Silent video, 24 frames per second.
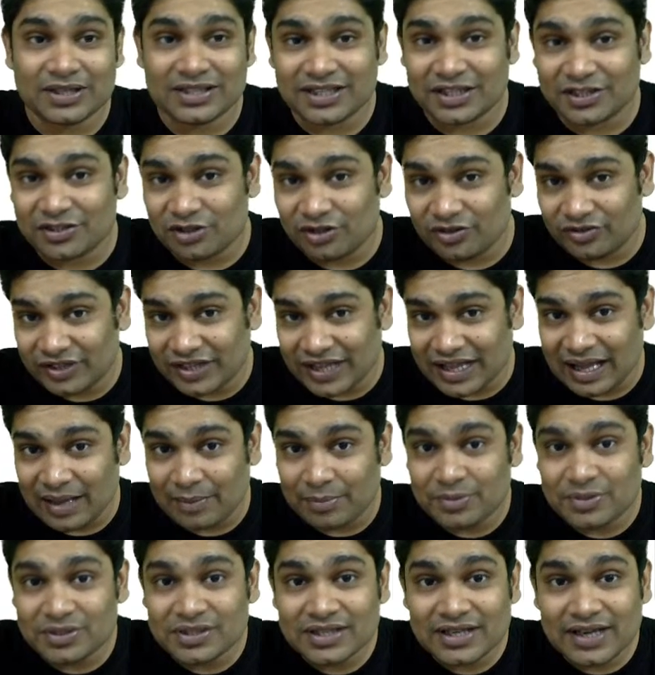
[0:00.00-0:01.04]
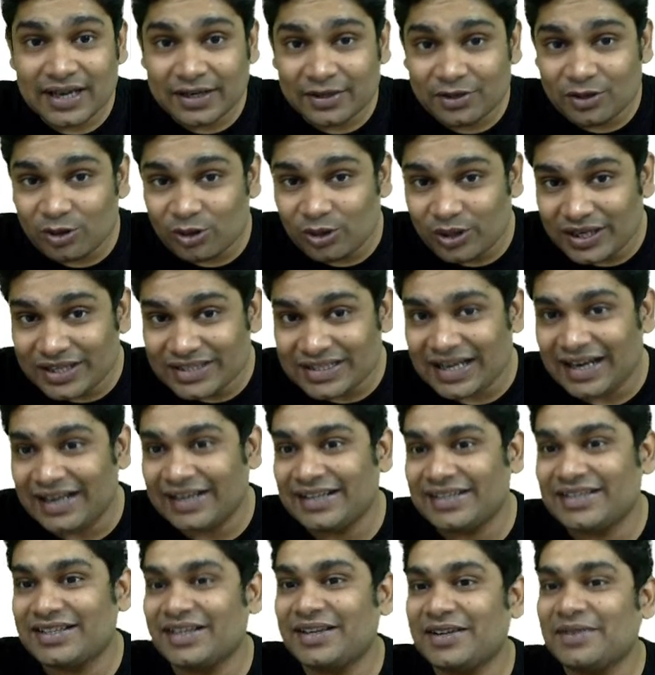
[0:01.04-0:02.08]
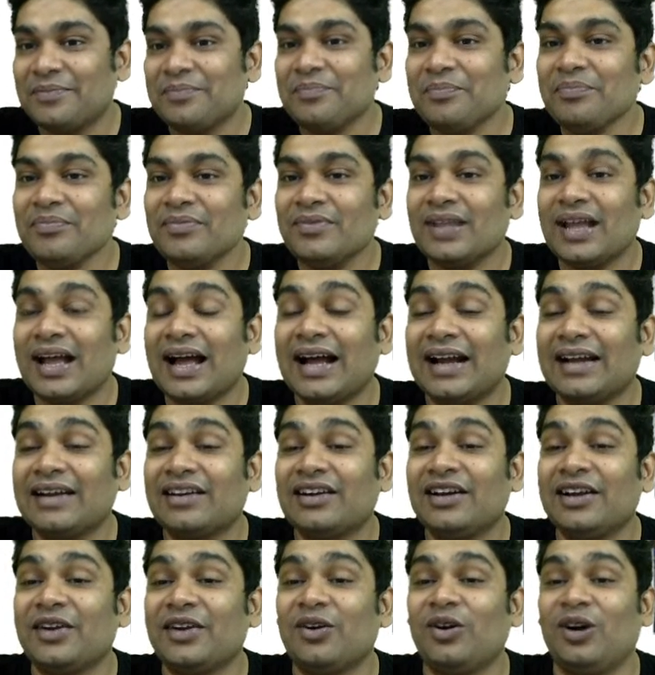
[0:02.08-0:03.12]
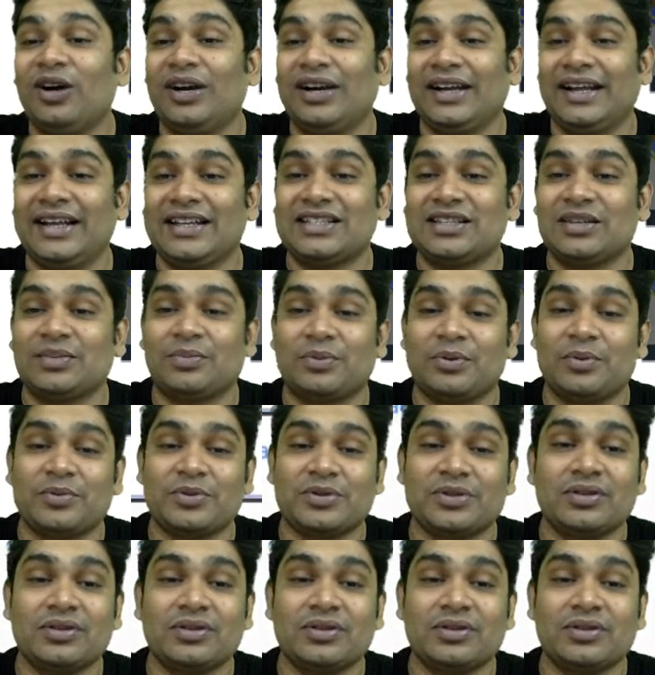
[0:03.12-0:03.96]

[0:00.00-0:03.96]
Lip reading: section of the app, select your goal as IIT JEE, and click on Get Subscription.